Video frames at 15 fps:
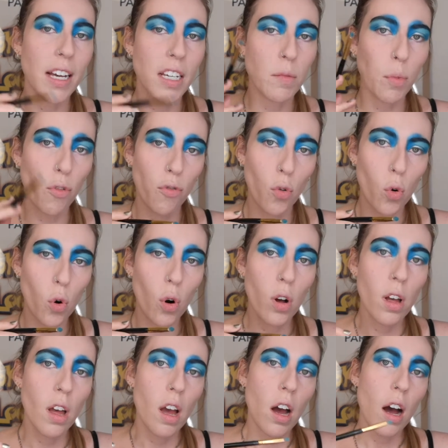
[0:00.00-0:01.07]
as before,
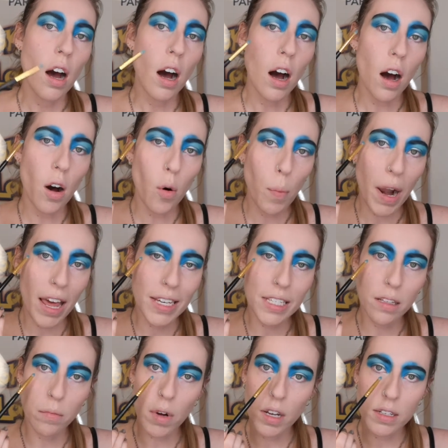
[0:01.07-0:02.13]
I'll place
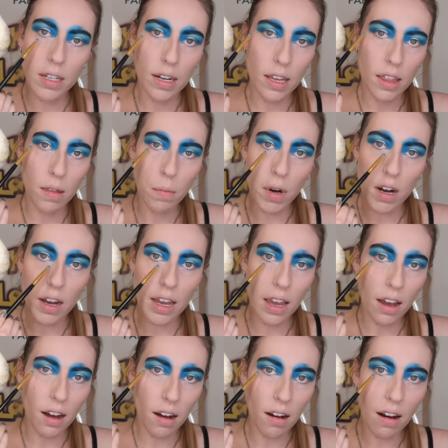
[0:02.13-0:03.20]
them underneath
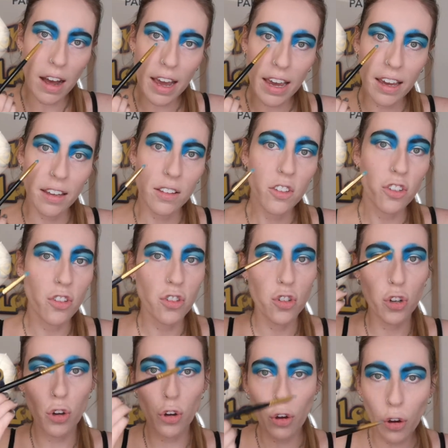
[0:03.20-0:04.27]
my eye just
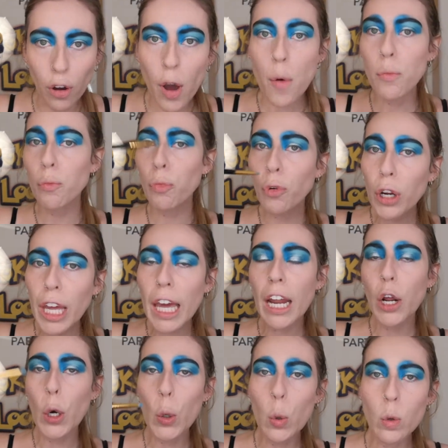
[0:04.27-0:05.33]
to bring it
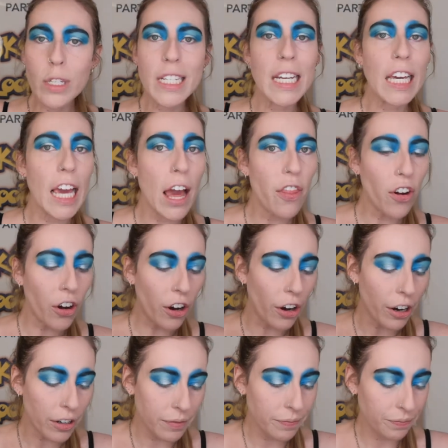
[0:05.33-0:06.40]
all
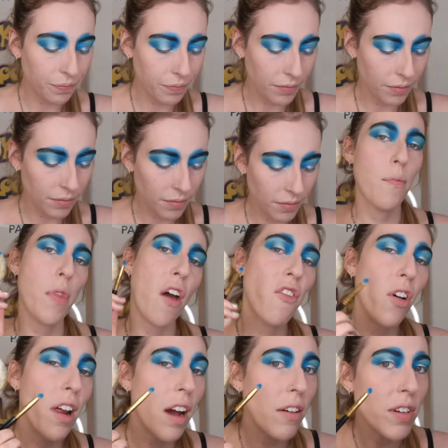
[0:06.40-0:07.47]
together. I
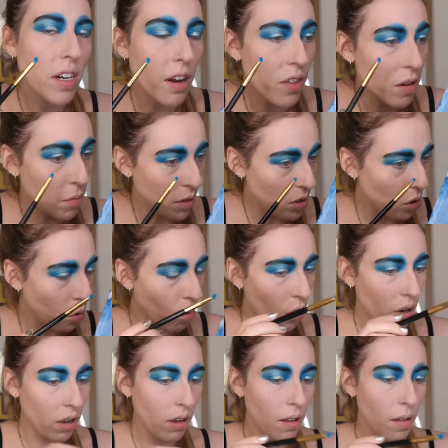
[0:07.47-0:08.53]
feel like I've done nothing but
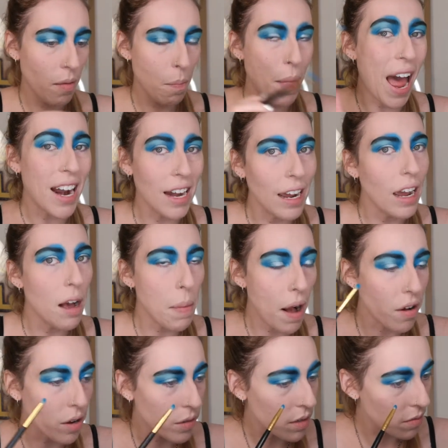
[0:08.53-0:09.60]
talk badly
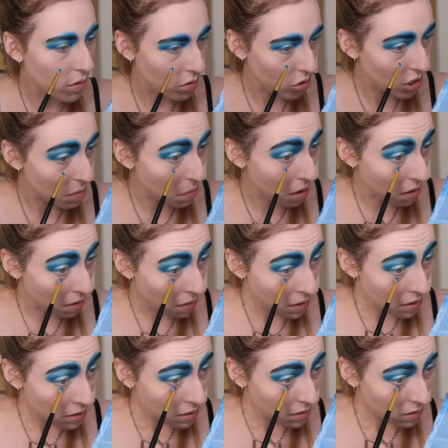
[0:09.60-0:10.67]
about Ghost of Tsushima.
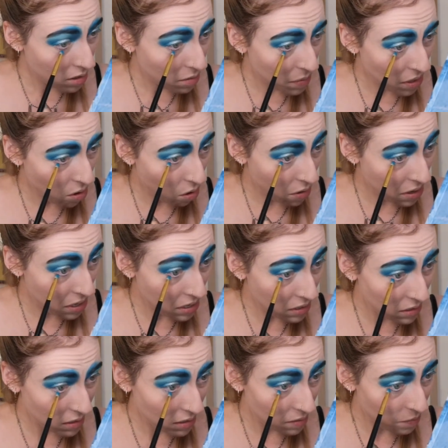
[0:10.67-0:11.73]
To be
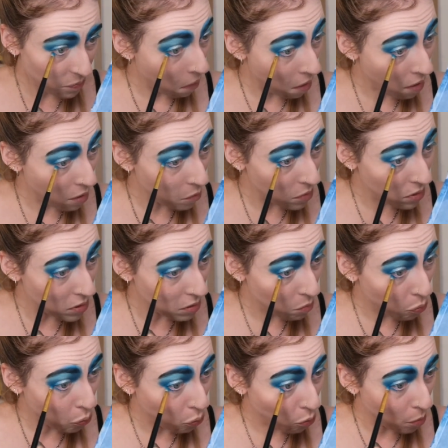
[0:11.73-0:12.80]
honest, I would
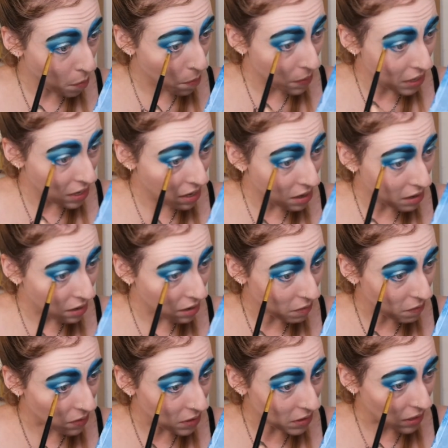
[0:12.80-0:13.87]
probably
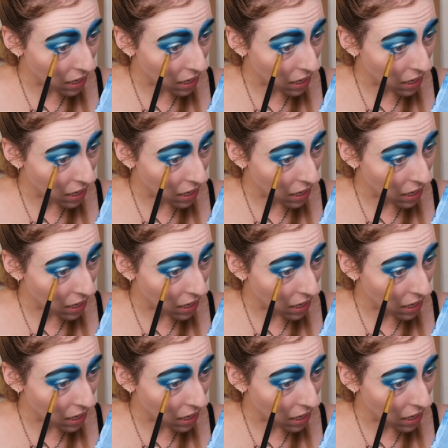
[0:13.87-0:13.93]
give this